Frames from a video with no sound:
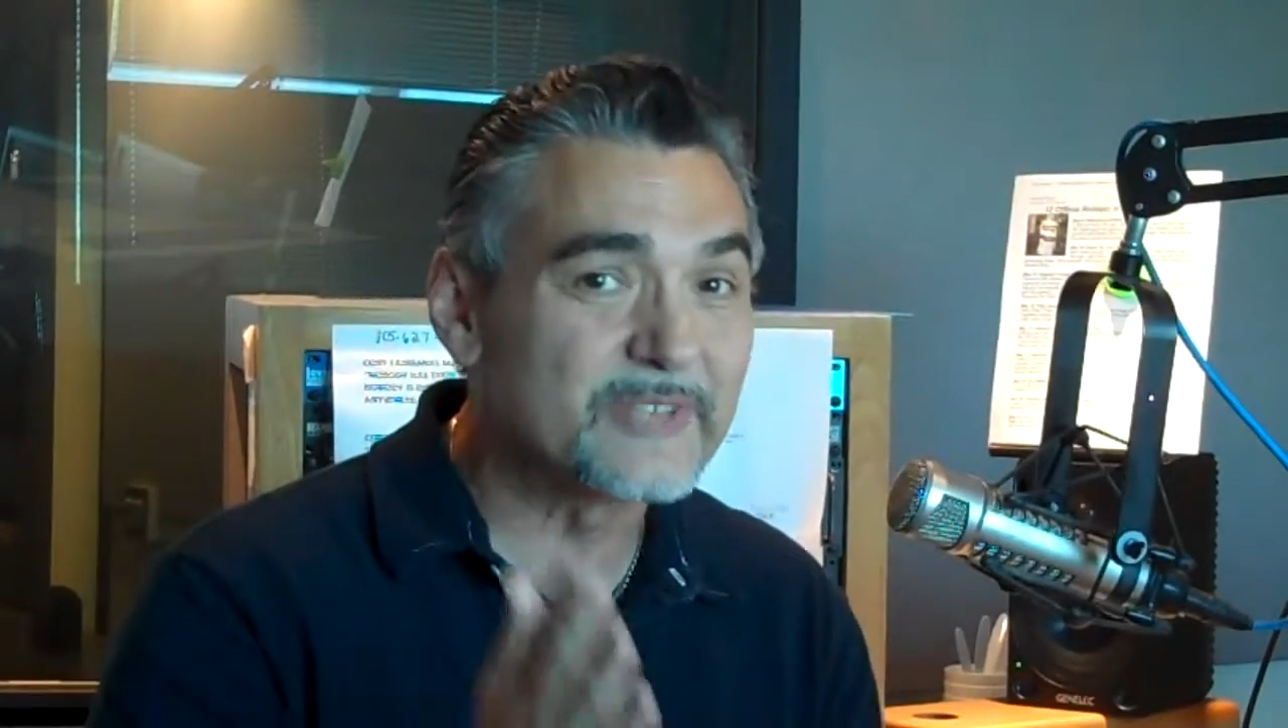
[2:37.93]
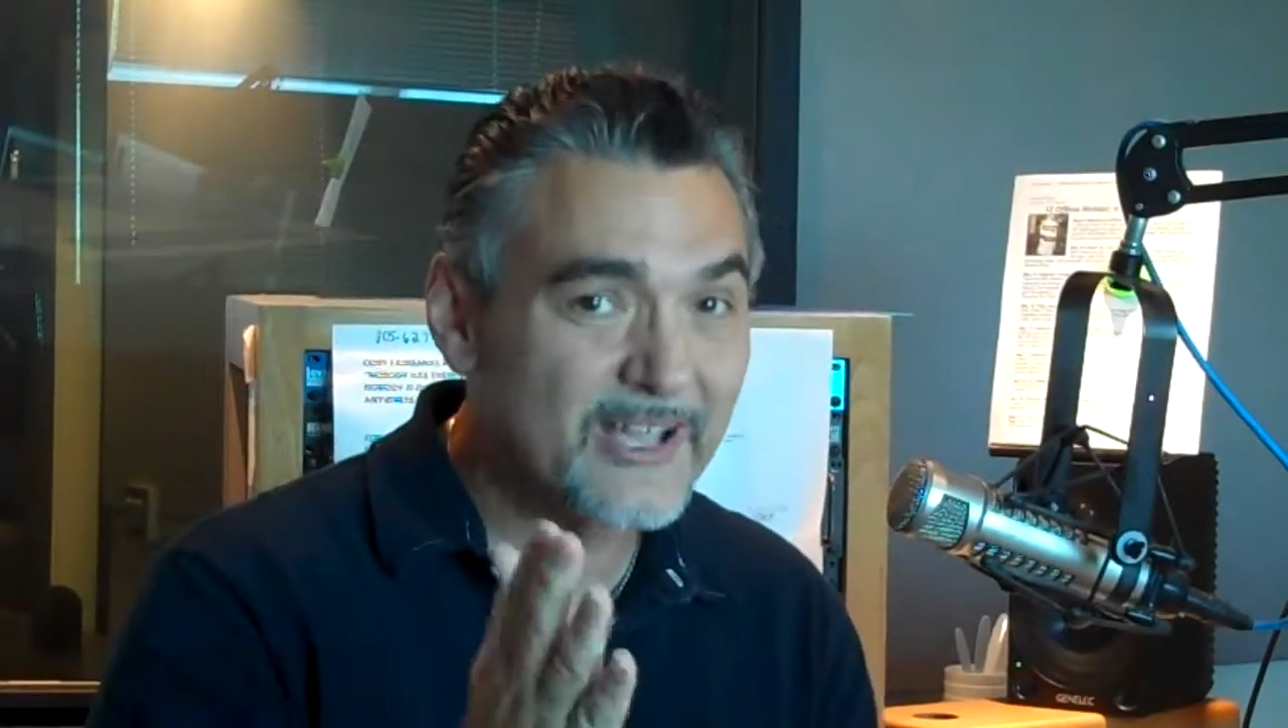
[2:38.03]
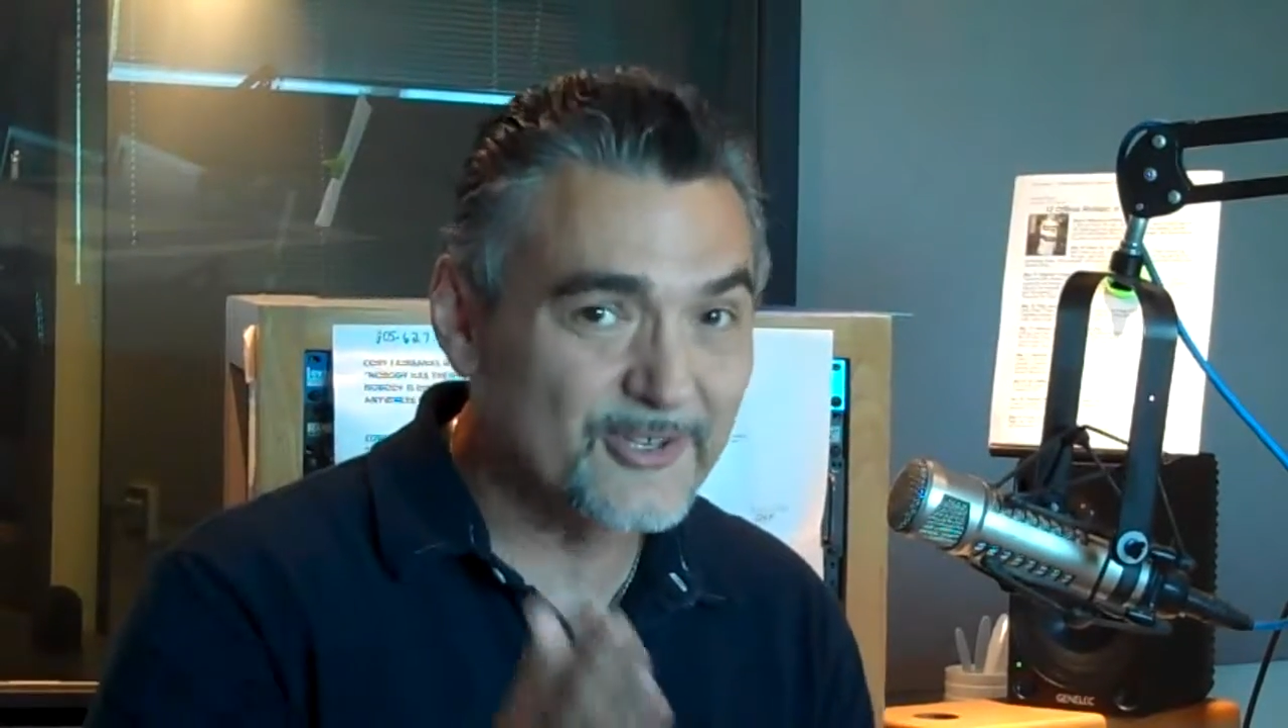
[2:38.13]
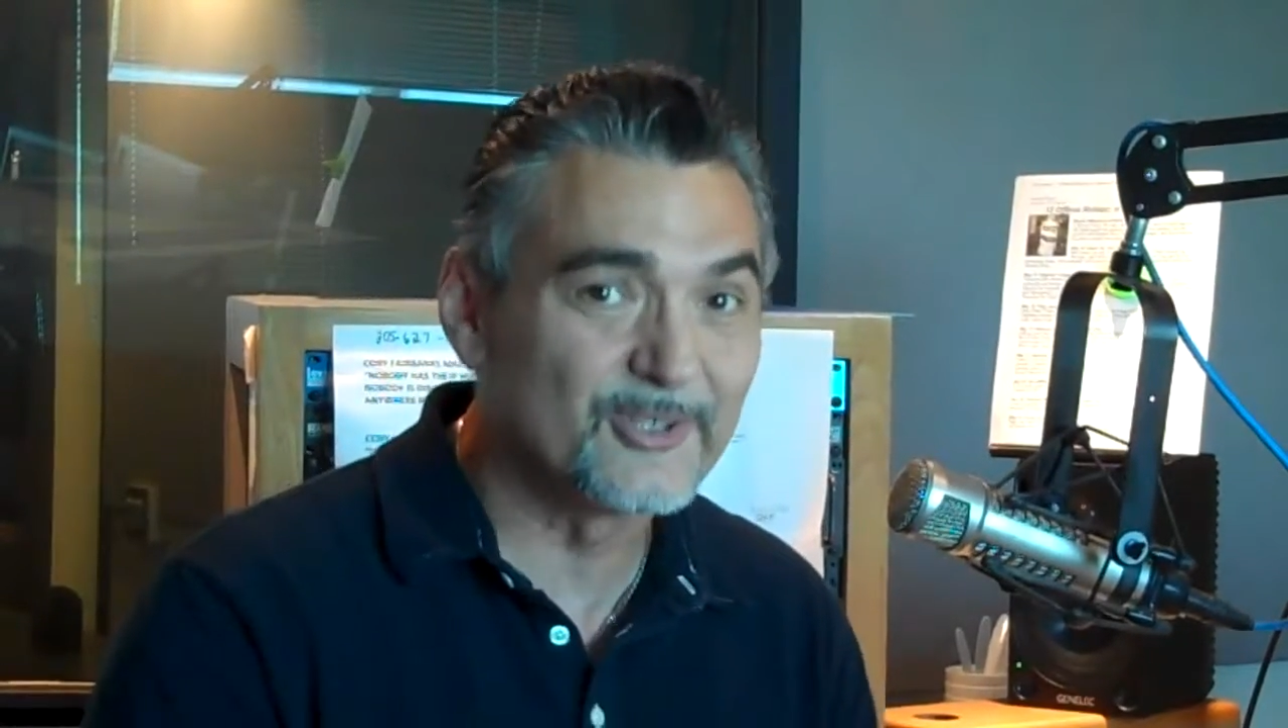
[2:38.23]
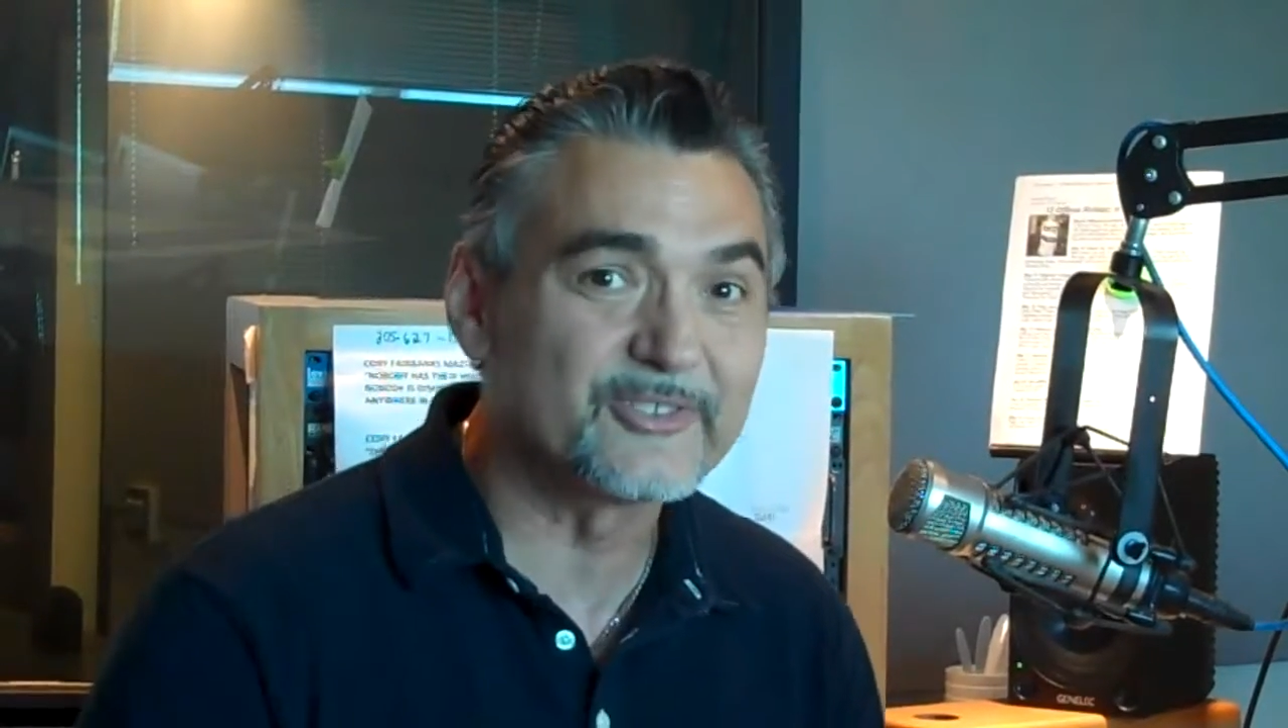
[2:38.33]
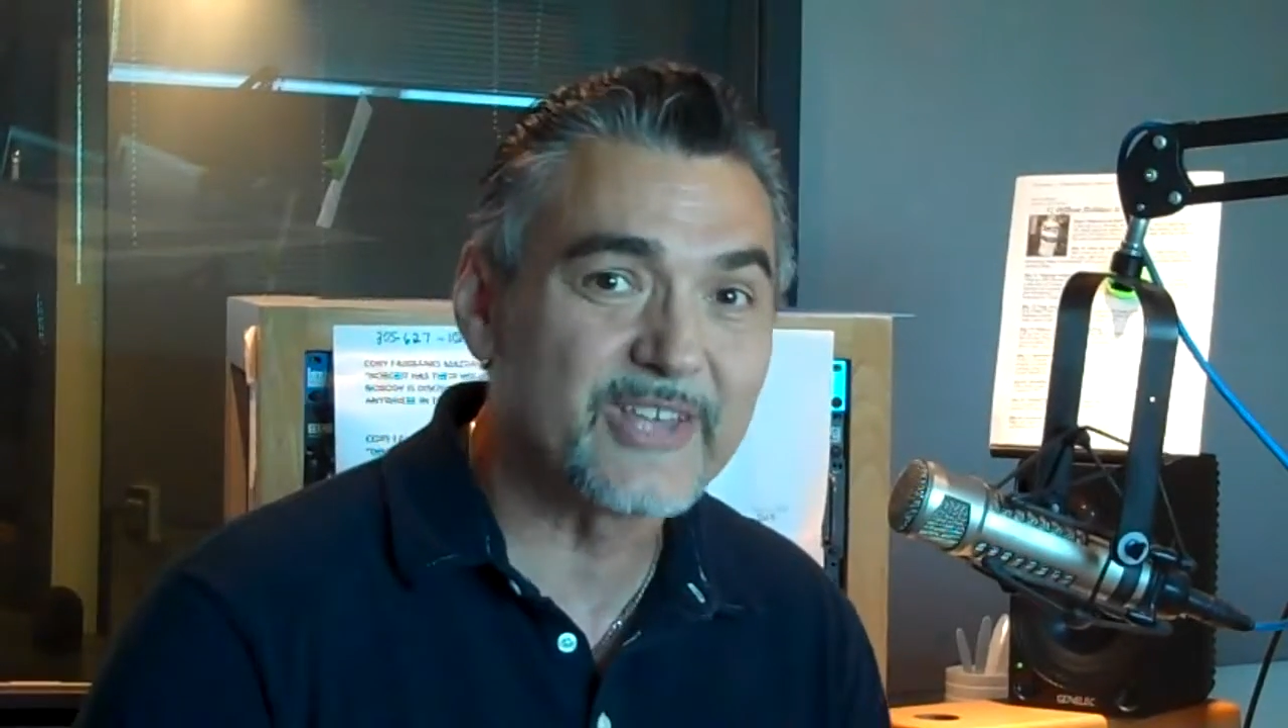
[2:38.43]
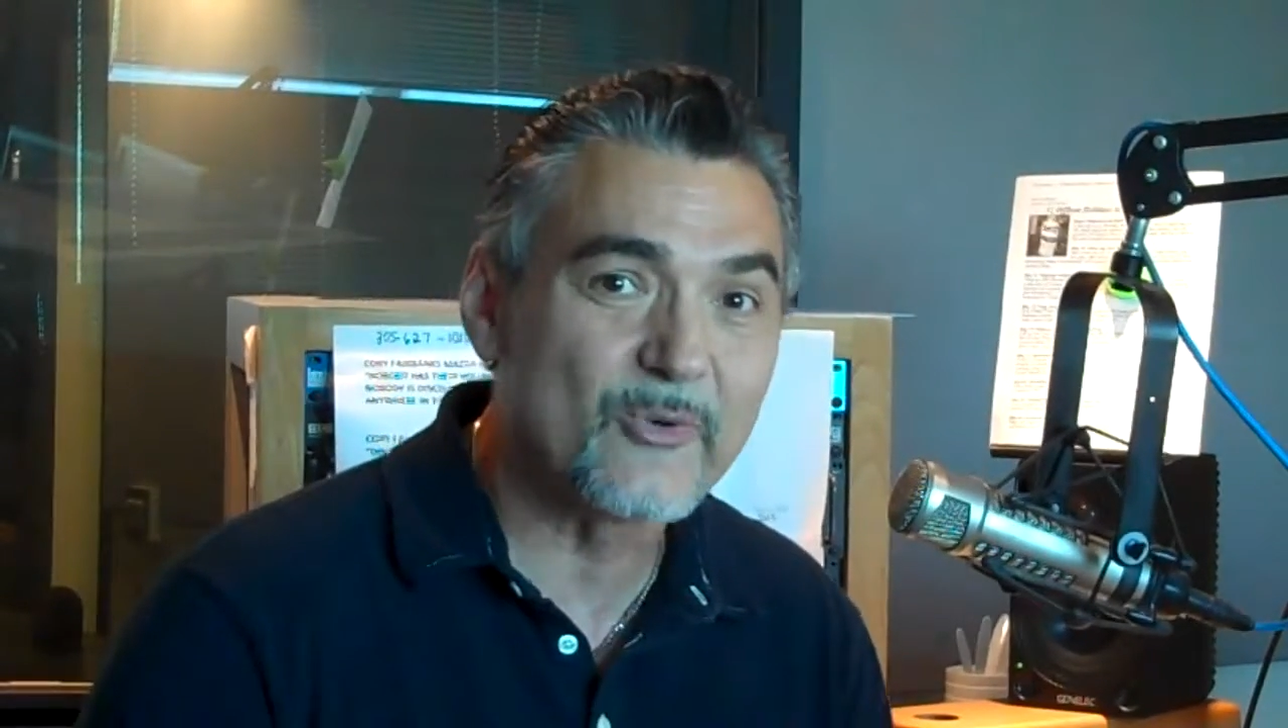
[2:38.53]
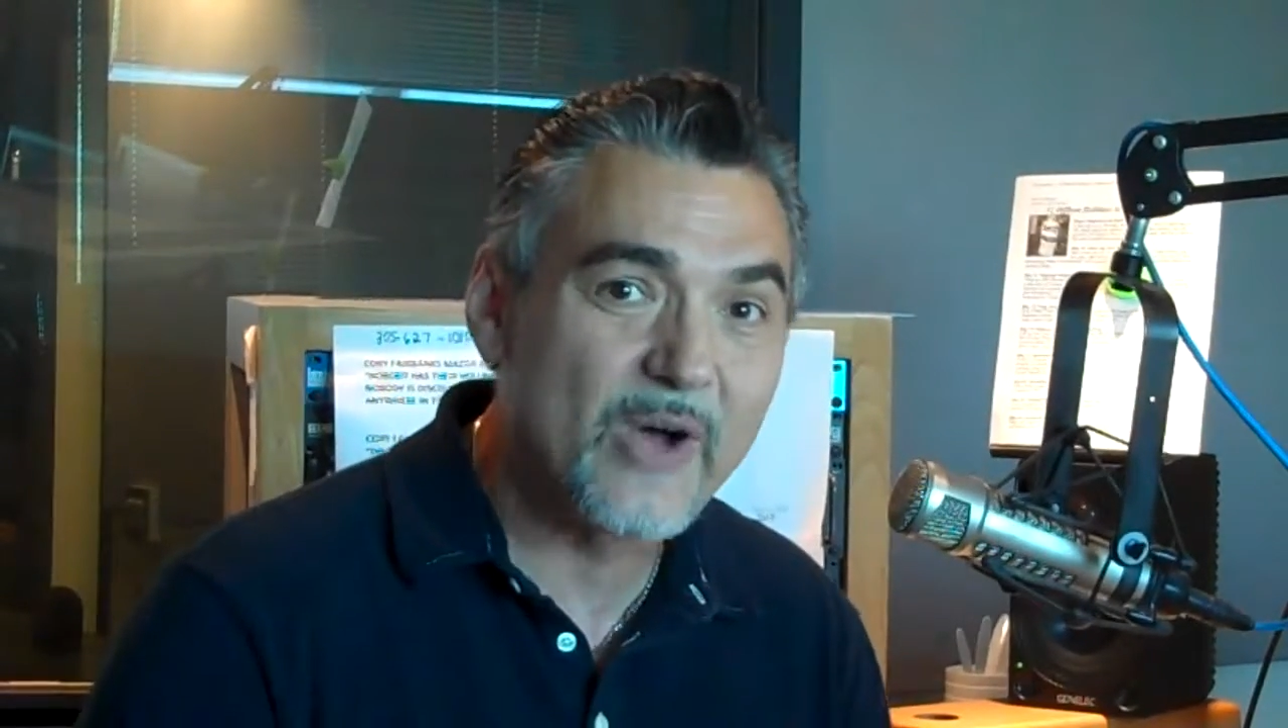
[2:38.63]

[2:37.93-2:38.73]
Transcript: out you'll see